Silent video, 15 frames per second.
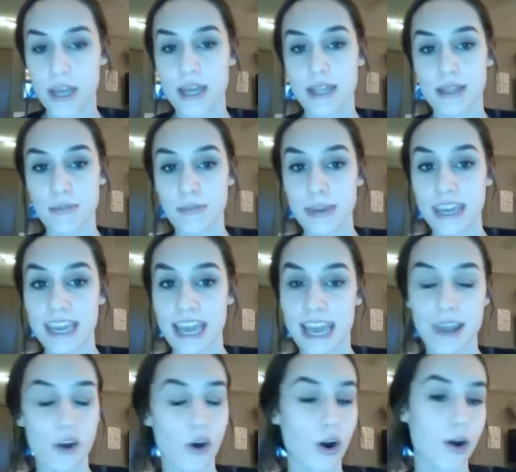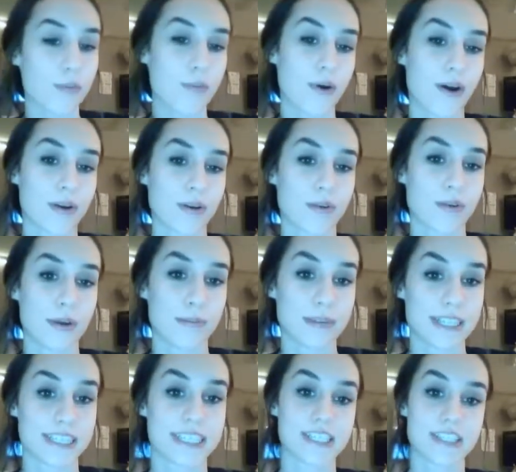The PAR model
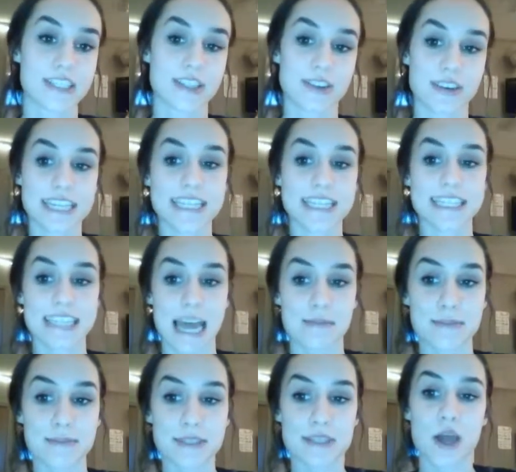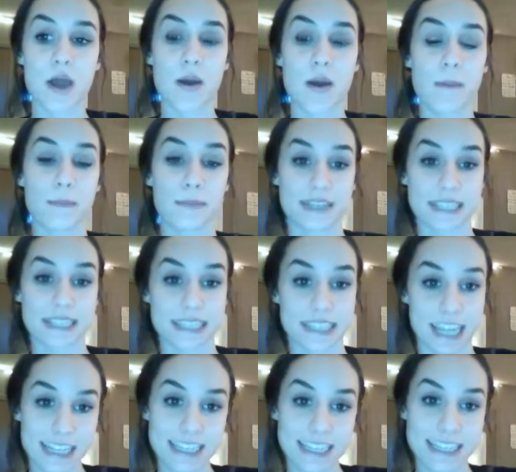represents 3 steps:
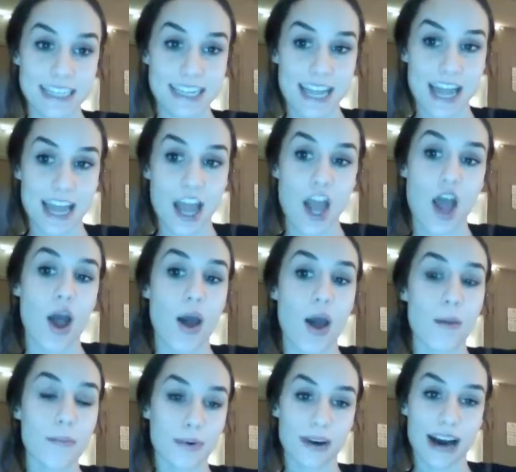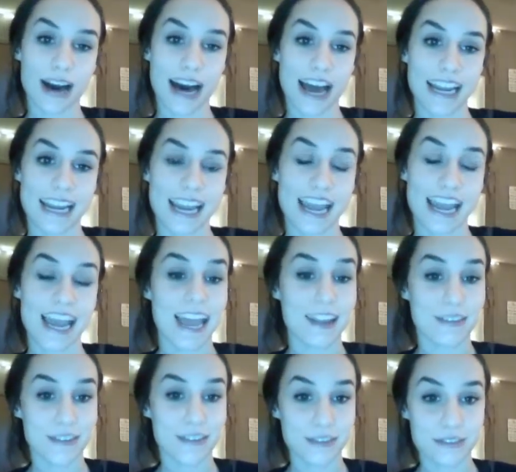present, apply,
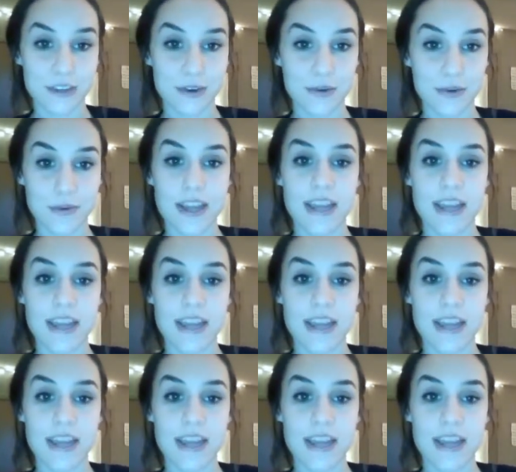and review.